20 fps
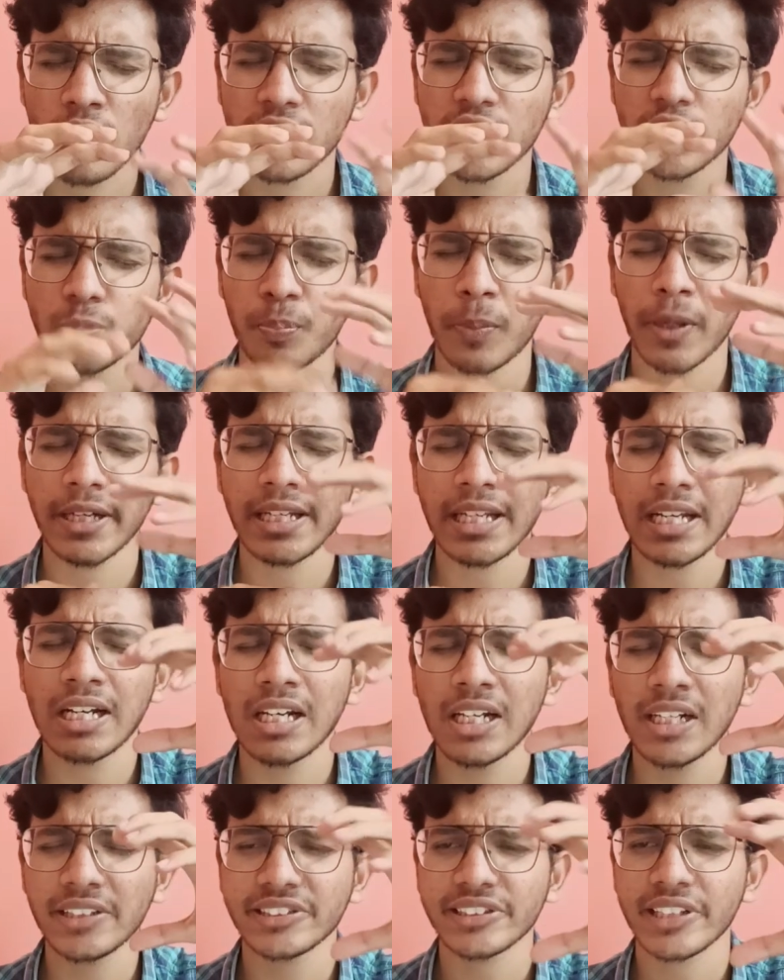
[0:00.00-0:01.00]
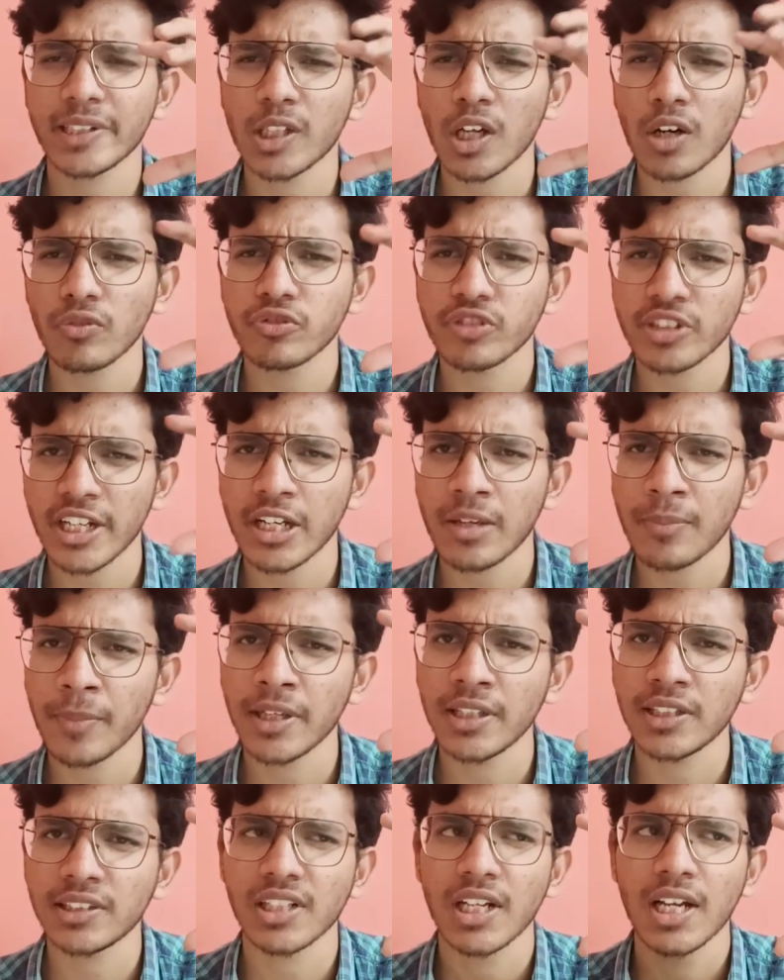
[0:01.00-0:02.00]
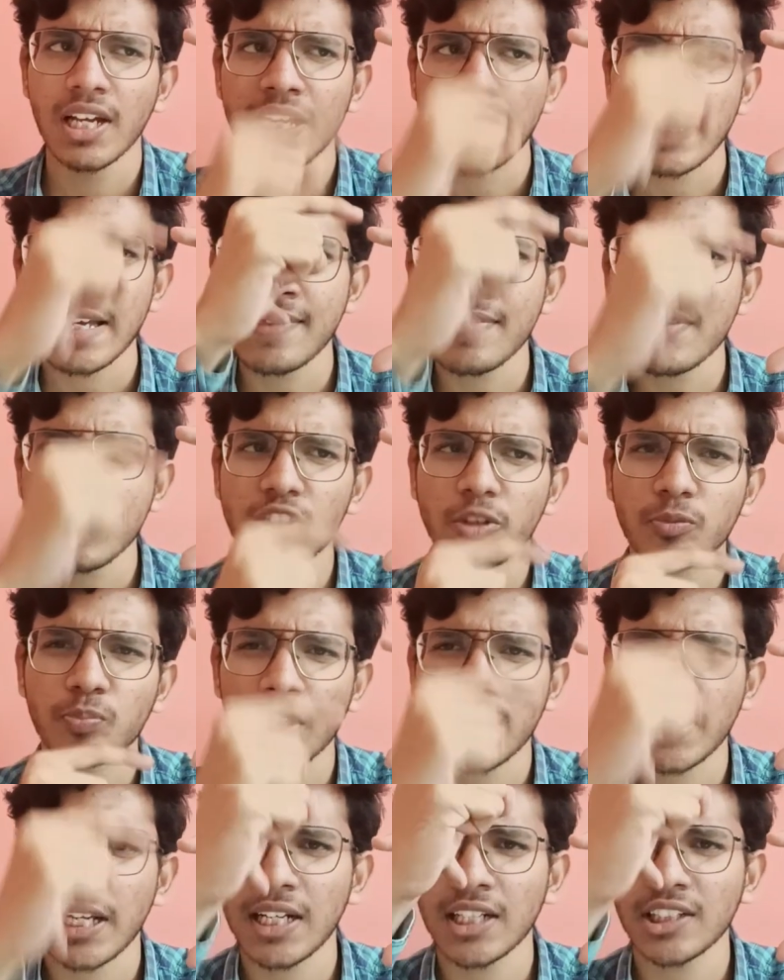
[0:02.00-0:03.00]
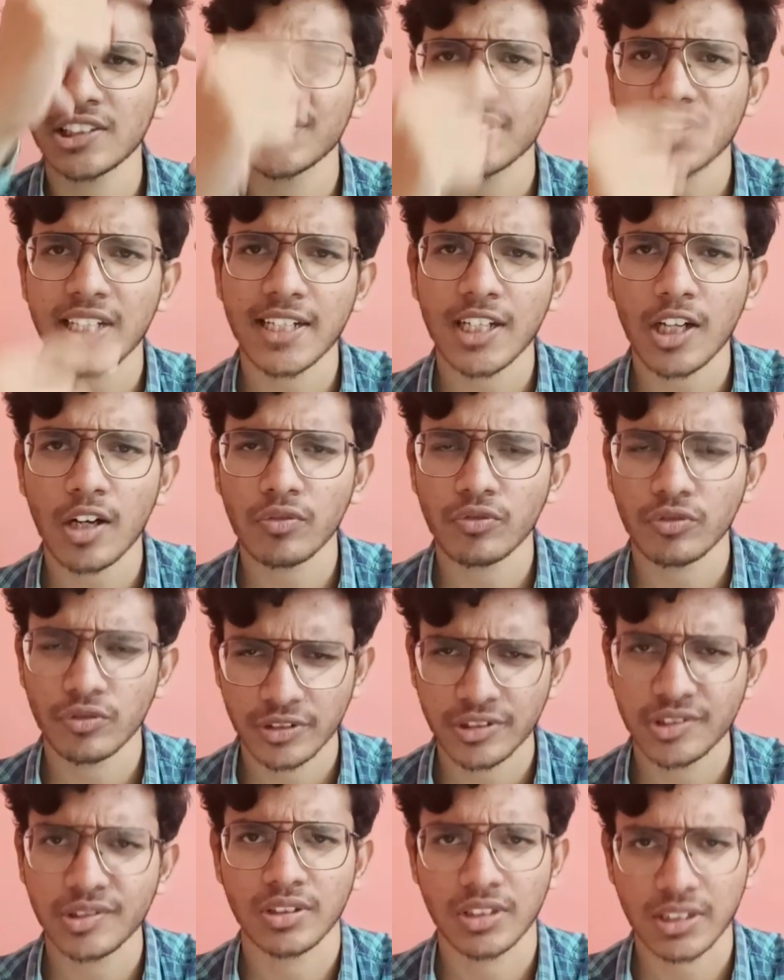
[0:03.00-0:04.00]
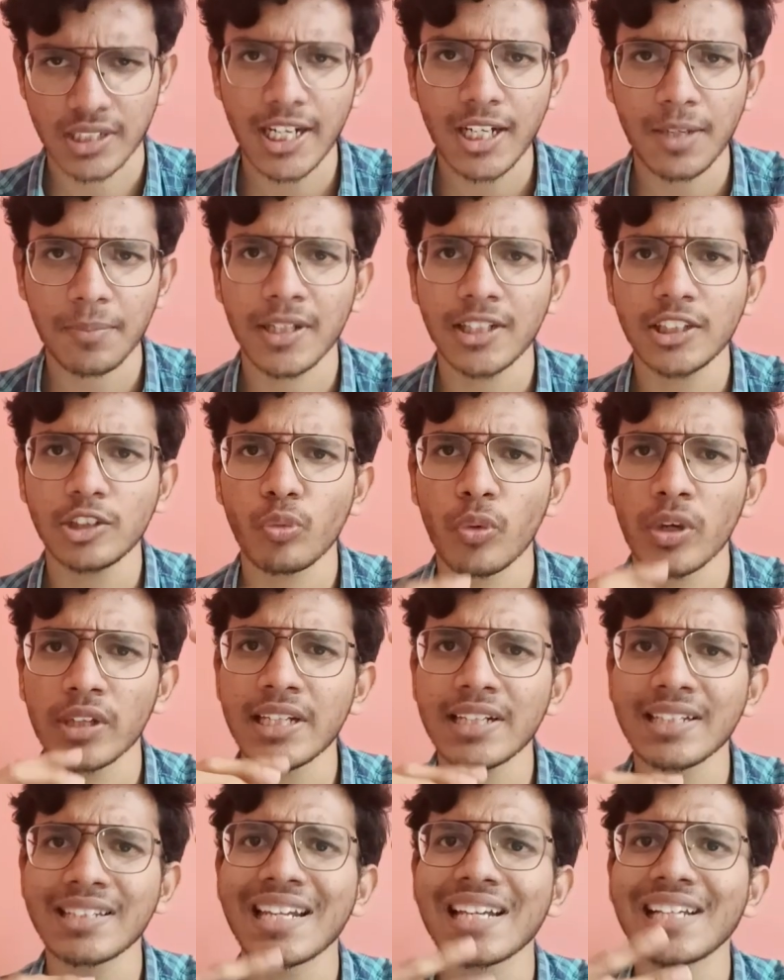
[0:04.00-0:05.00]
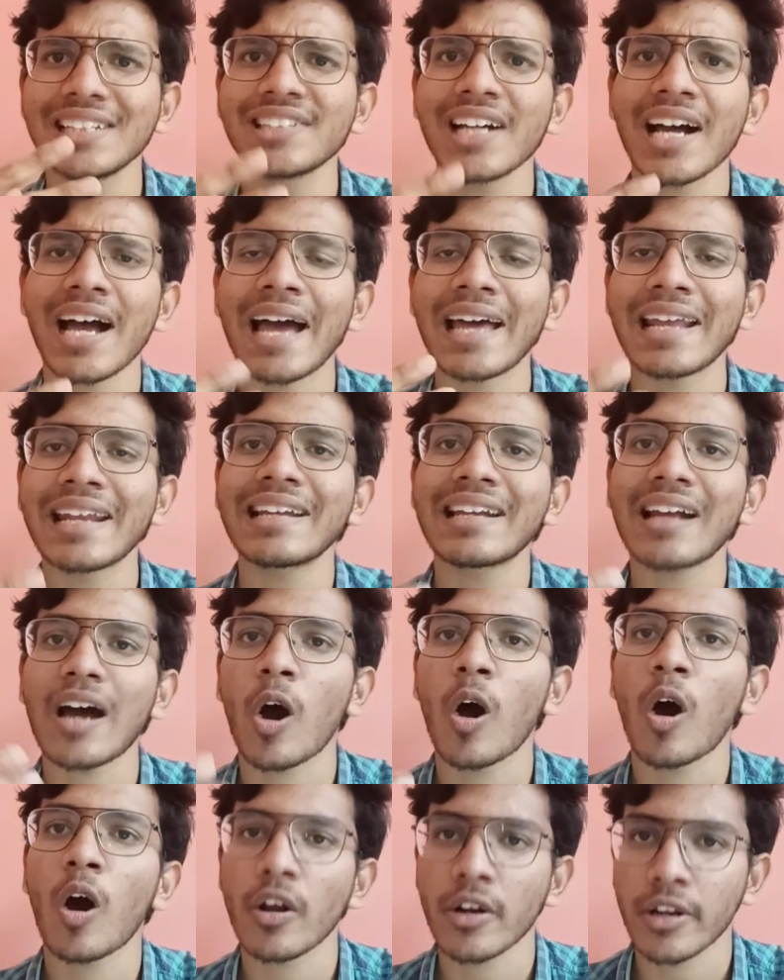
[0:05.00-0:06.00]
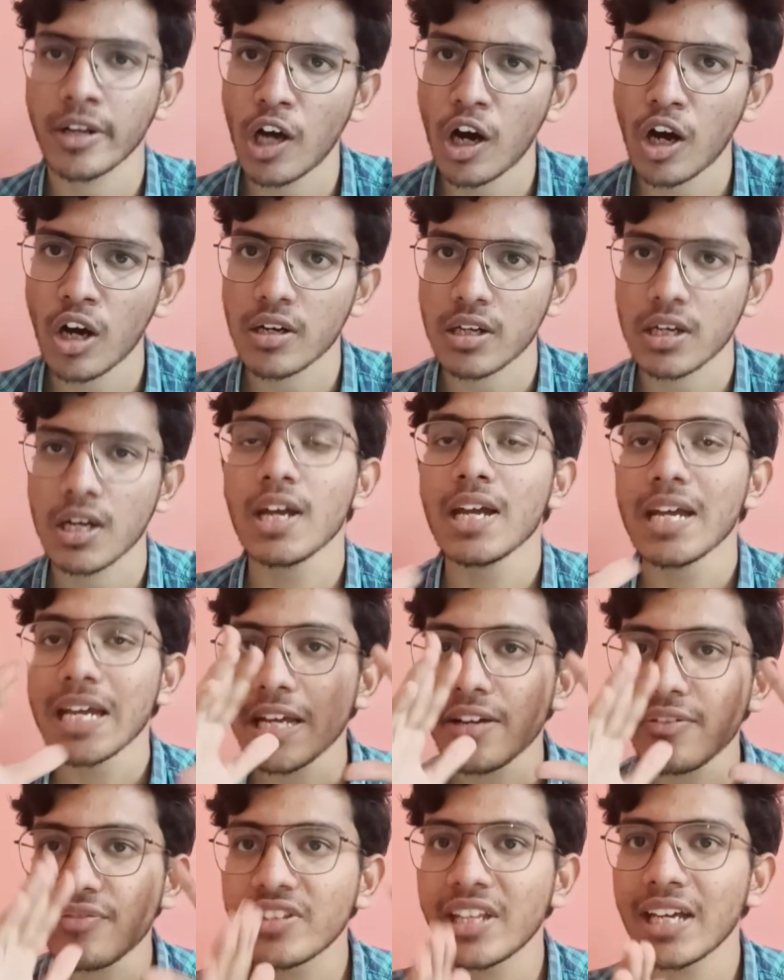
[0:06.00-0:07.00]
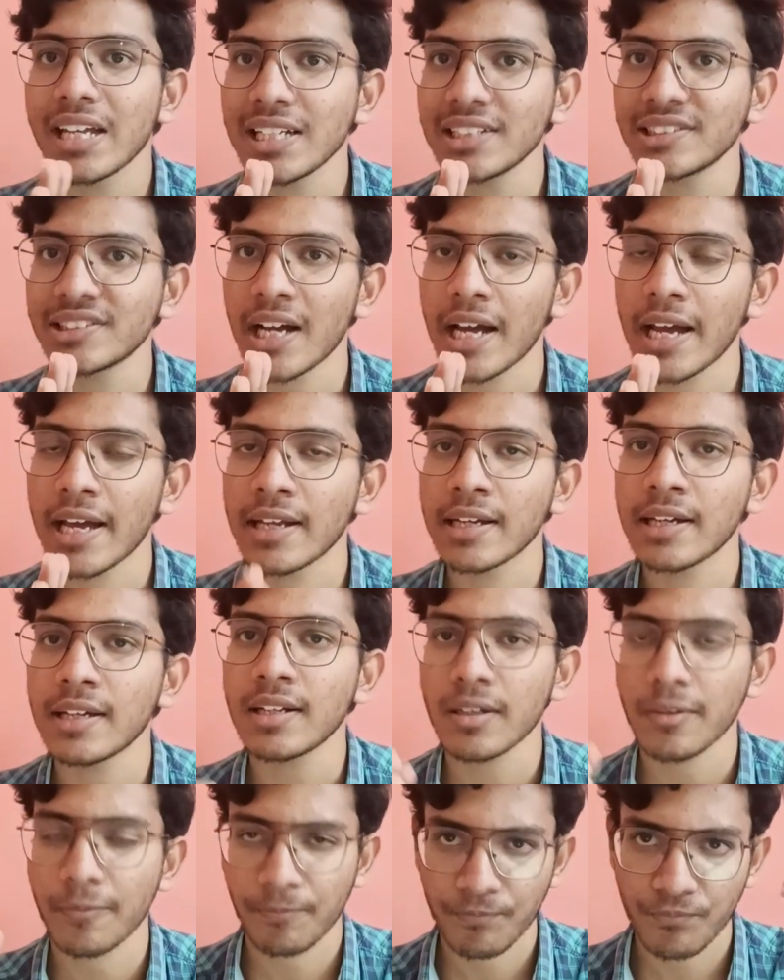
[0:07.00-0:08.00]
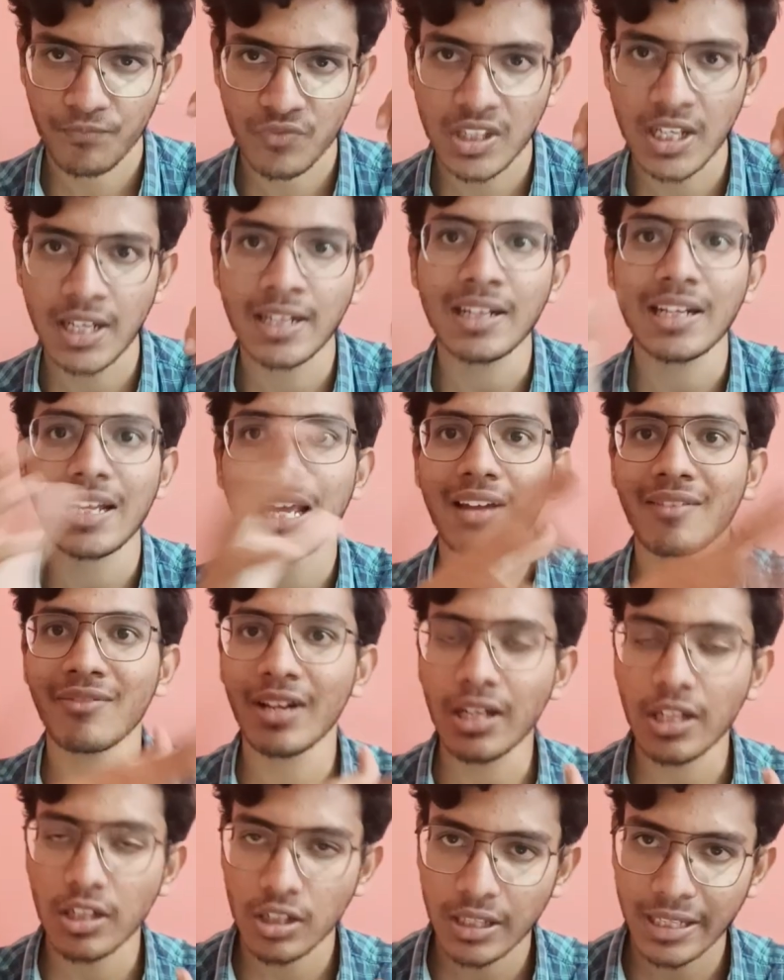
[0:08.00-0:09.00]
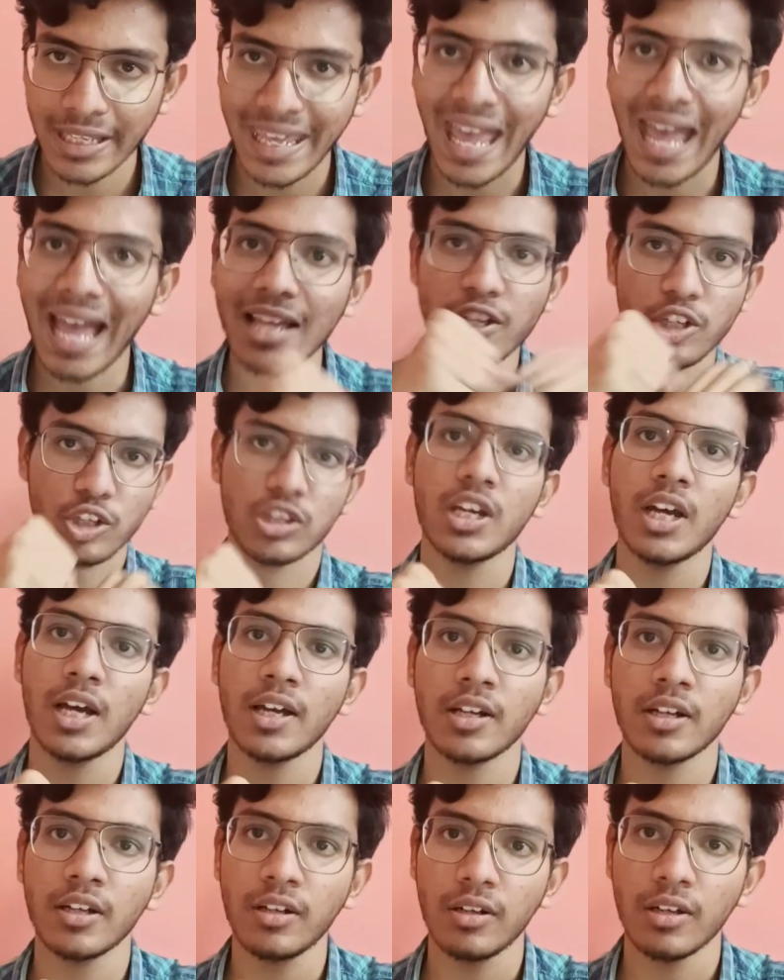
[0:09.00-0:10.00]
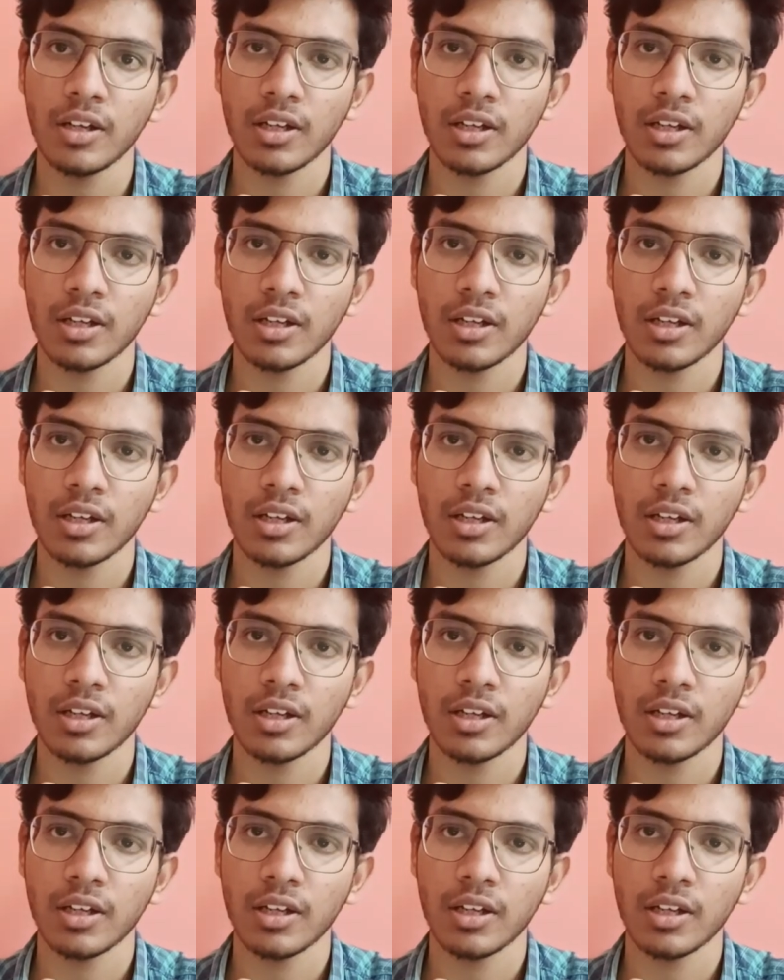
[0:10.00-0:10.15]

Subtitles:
this particular set of statements, in this particular set of statements, whether there is an error or not. If there is an error, then it will catch the error